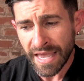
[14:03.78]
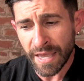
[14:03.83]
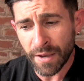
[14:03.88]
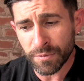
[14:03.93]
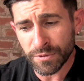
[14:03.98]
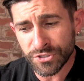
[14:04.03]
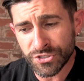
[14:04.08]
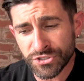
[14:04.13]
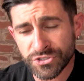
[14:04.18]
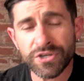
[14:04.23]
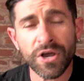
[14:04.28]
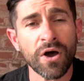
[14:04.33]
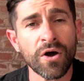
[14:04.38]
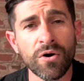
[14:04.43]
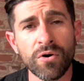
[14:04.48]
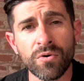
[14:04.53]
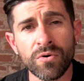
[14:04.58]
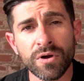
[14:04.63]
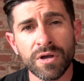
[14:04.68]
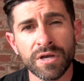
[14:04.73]
It was
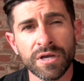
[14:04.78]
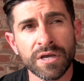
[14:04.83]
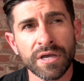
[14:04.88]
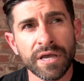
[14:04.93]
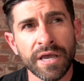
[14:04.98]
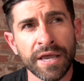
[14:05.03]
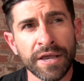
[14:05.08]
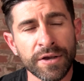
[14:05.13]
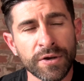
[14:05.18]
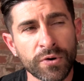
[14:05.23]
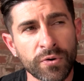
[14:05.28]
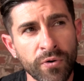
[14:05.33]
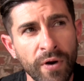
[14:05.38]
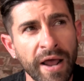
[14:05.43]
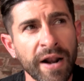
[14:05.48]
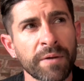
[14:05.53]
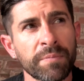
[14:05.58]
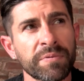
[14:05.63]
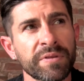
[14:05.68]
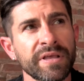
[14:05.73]
so
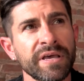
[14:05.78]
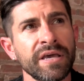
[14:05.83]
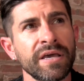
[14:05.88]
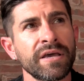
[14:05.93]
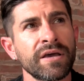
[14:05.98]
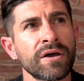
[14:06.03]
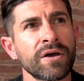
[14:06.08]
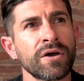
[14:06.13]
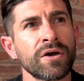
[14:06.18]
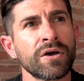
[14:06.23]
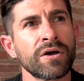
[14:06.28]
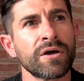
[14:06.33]
incredibly